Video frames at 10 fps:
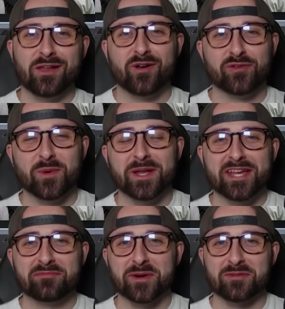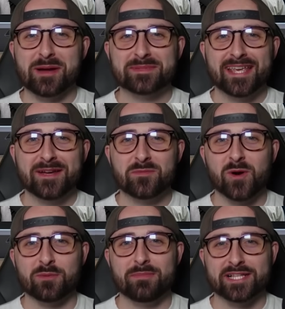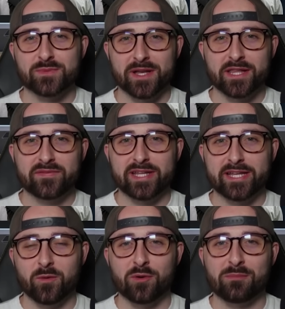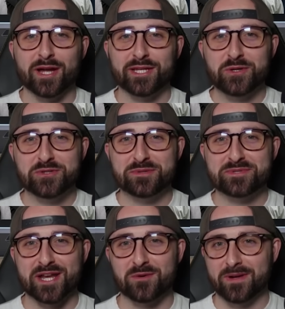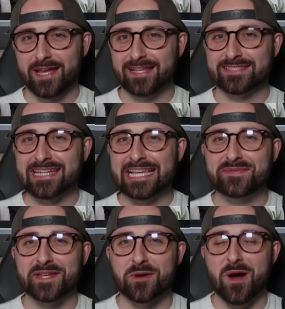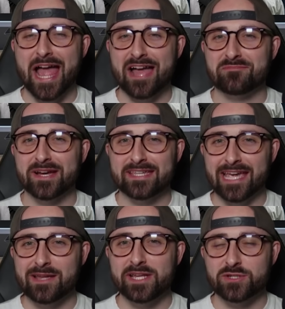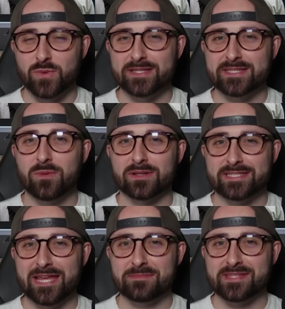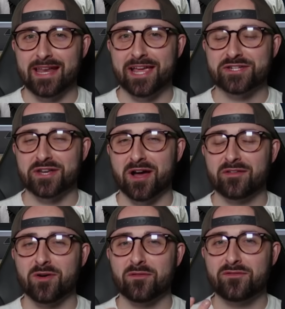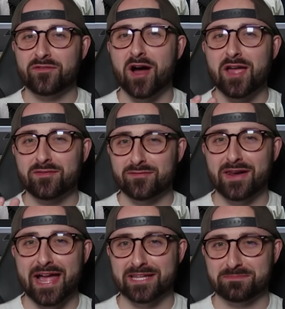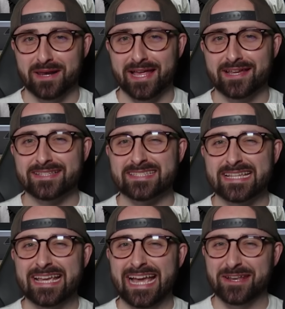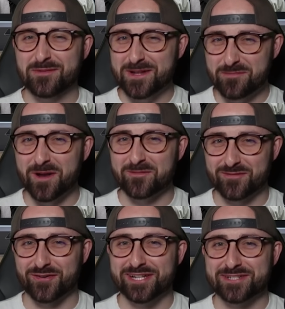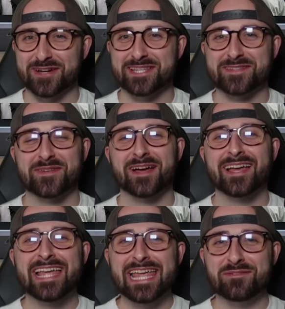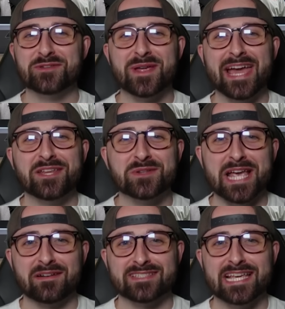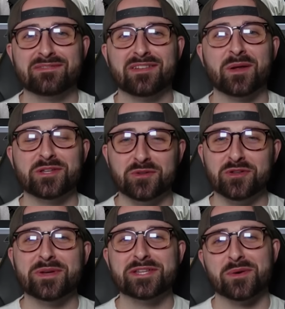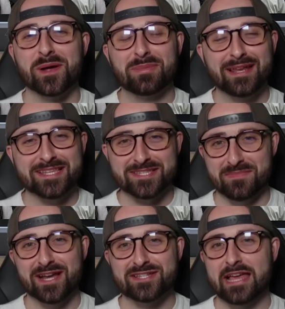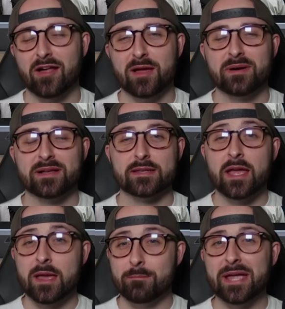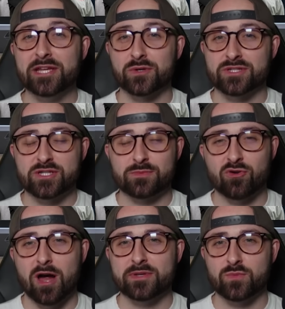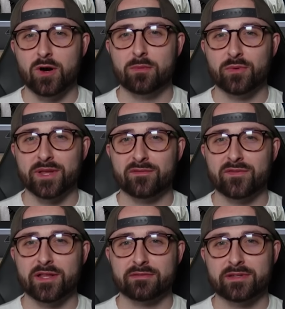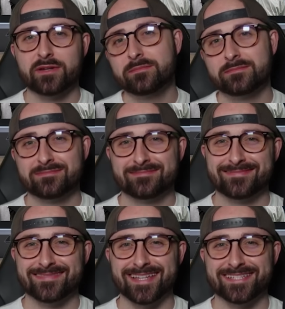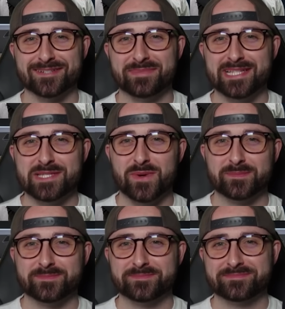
Hello everyone, FPL Raptor here and welcome back to another video on my YouTube channel. In today's video, I have my Game Week 21 team selection. I've got 5 flagged players and only 1 free transfer. If you do get any use out of today's video and you do enjoy it, please smash that like button. Make sure to subscribe as well. But without further ado, let's jump into it.